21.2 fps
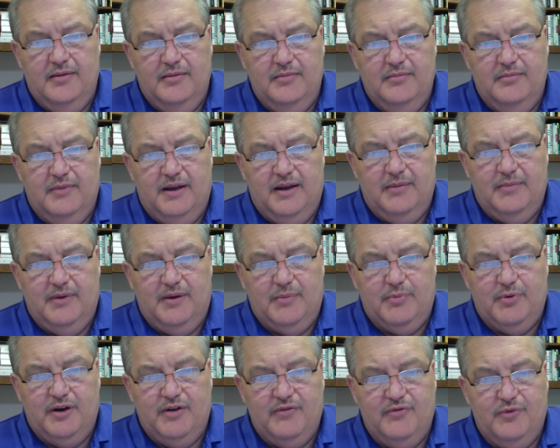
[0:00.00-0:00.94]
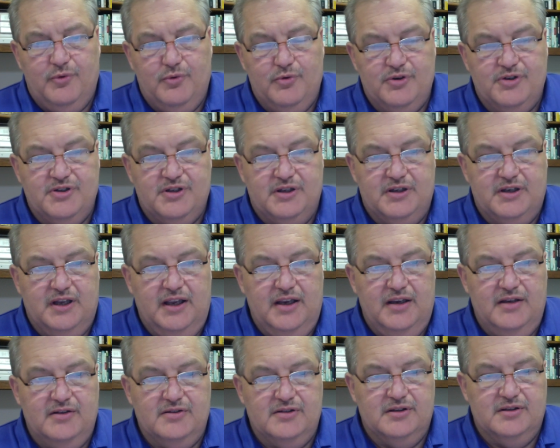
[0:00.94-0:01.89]
my prayer for us
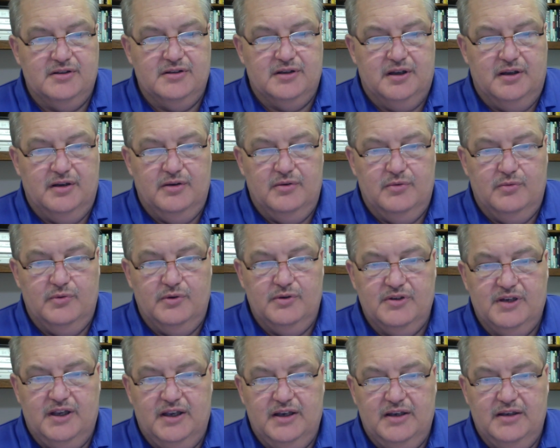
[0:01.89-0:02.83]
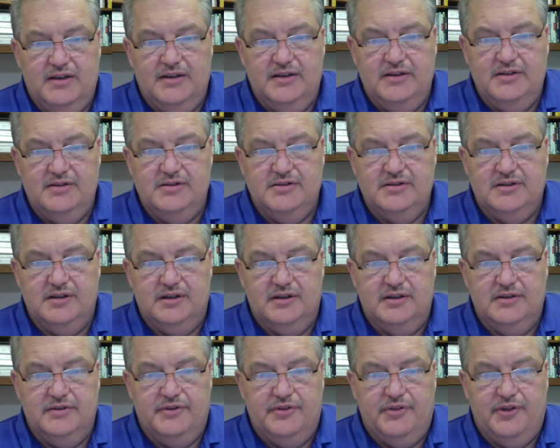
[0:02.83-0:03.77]
today is that we'll take
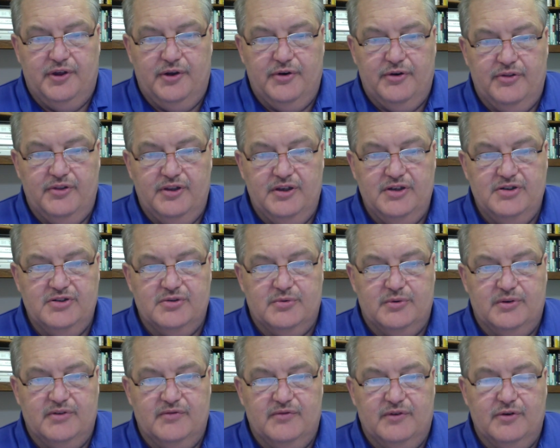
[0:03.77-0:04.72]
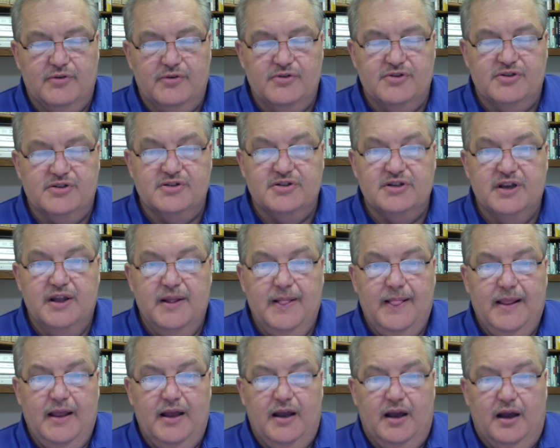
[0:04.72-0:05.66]
the thought of these three verses
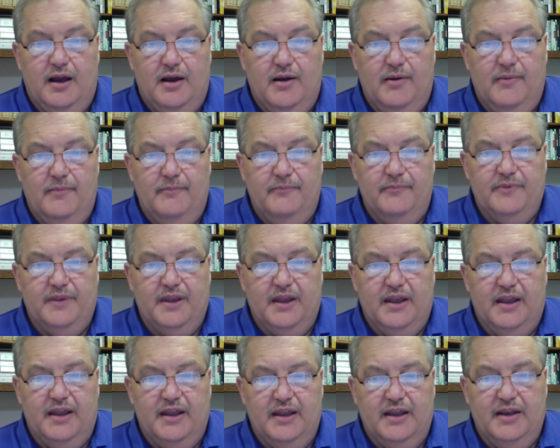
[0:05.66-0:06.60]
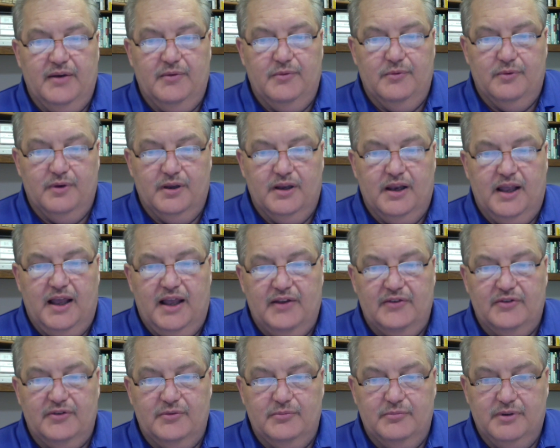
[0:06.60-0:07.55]
and
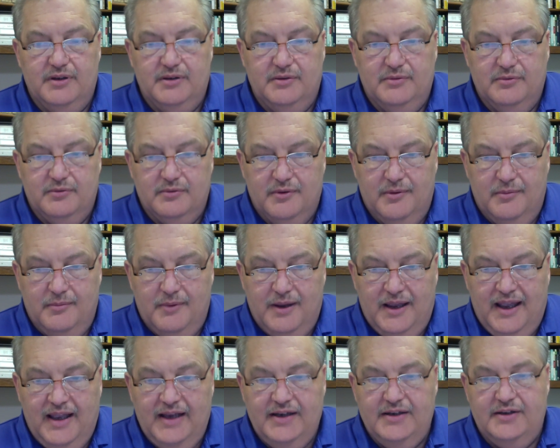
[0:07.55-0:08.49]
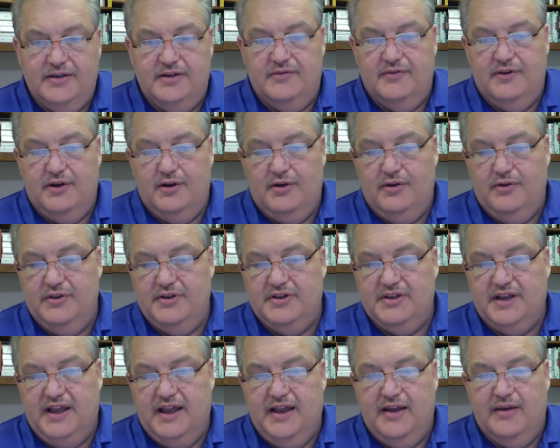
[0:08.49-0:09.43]
realize and be reminded of all the
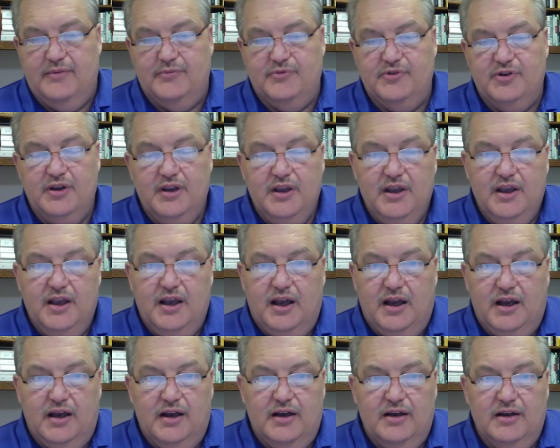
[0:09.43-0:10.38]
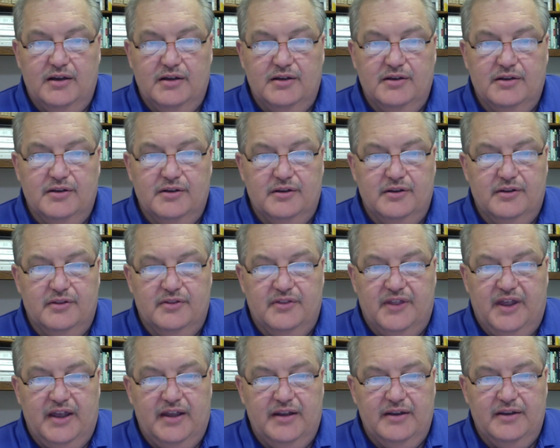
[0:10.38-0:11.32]
times
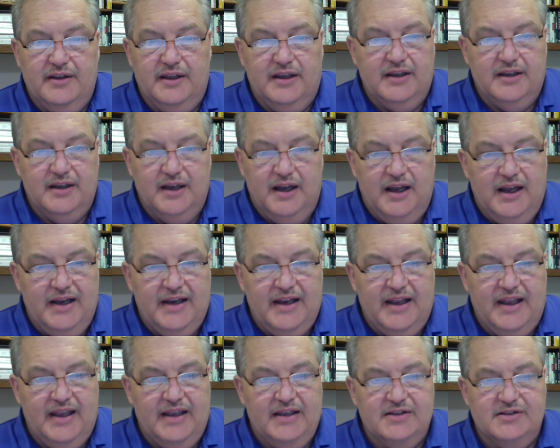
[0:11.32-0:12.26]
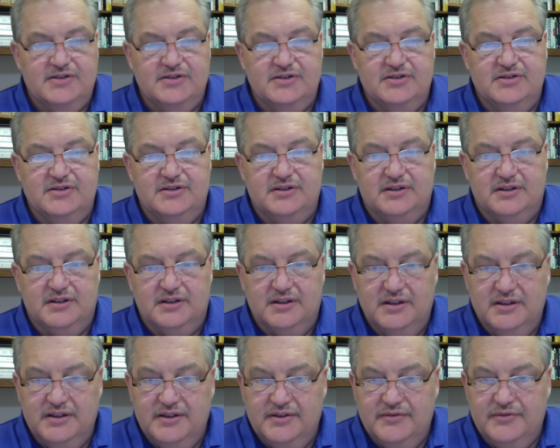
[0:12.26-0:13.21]
that God has
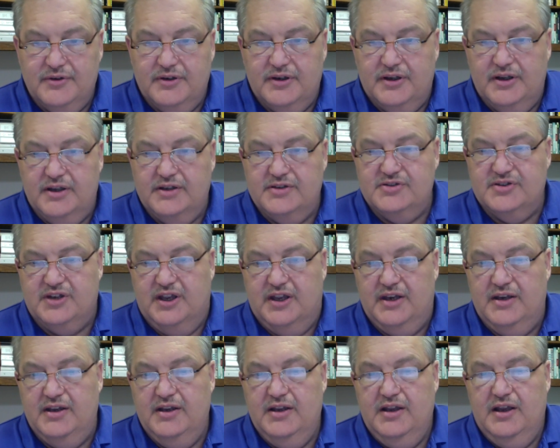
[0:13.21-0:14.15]
delivered us and